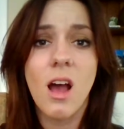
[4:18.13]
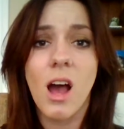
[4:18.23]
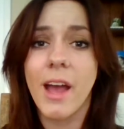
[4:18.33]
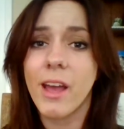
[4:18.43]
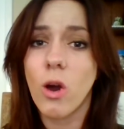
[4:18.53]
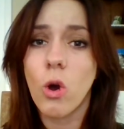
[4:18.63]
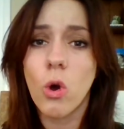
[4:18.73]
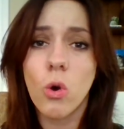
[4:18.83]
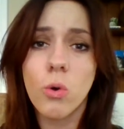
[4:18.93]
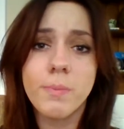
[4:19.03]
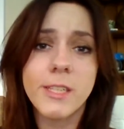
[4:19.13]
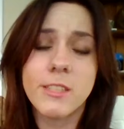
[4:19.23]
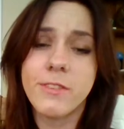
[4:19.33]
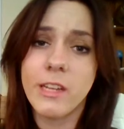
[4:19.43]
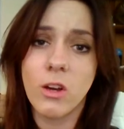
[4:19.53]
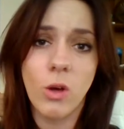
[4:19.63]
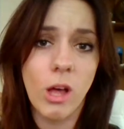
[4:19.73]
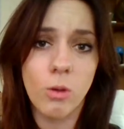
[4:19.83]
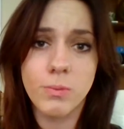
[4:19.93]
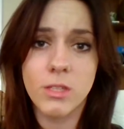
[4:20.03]
I hope this video
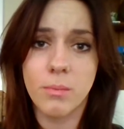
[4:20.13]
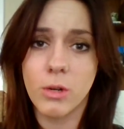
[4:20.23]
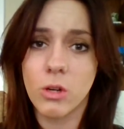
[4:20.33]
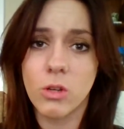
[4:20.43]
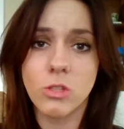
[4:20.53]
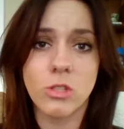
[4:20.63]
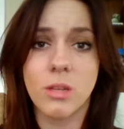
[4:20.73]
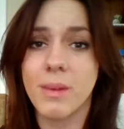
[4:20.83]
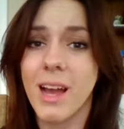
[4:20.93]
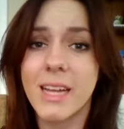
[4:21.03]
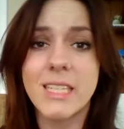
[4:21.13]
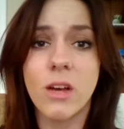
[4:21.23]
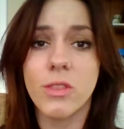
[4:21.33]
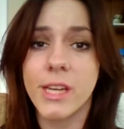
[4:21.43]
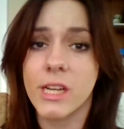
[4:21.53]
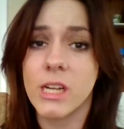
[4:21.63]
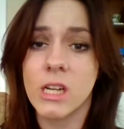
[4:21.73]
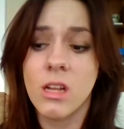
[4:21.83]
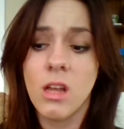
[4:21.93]
helps some girls or some guys out there.